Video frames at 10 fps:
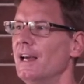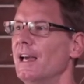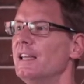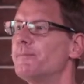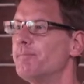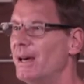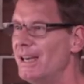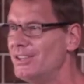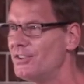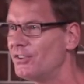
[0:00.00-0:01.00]
is
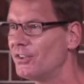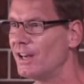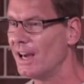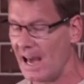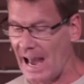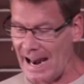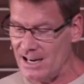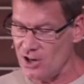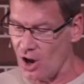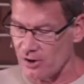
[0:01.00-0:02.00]
peace
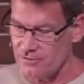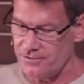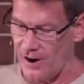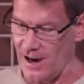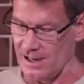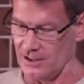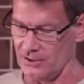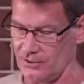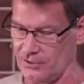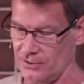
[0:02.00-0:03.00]
and
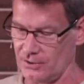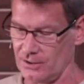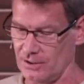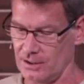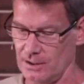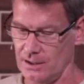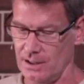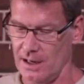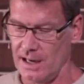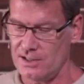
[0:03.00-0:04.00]
nonviolence.
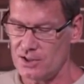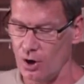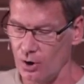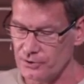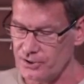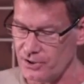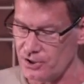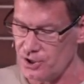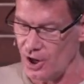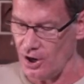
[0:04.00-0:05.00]
His call to the
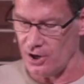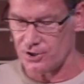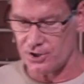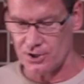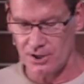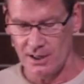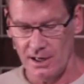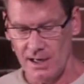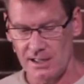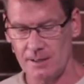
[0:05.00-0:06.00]
church
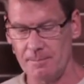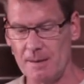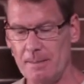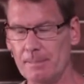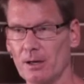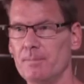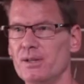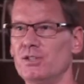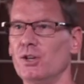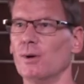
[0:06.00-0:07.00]
is to be a people who
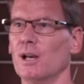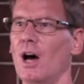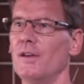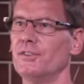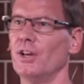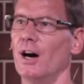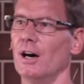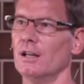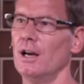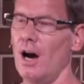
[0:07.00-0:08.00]
pursue a
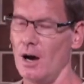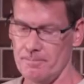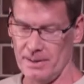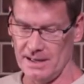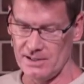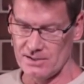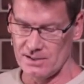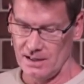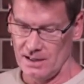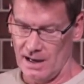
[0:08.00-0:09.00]
lifestyle of peace
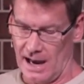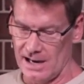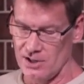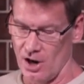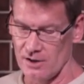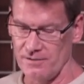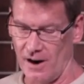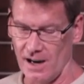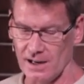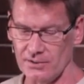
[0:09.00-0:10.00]
and
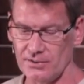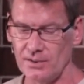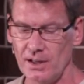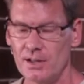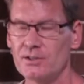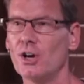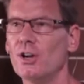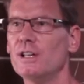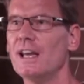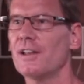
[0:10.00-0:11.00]
nonviolence.
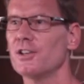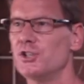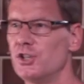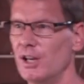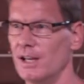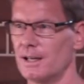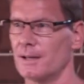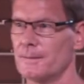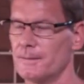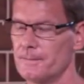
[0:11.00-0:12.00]
Turn the other cheek.
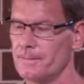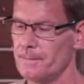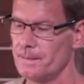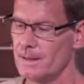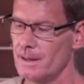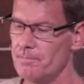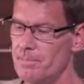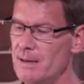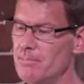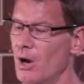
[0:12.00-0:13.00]

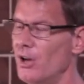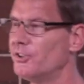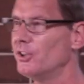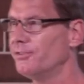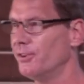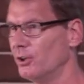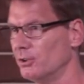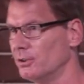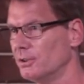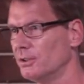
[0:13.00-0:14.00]
Be merciful.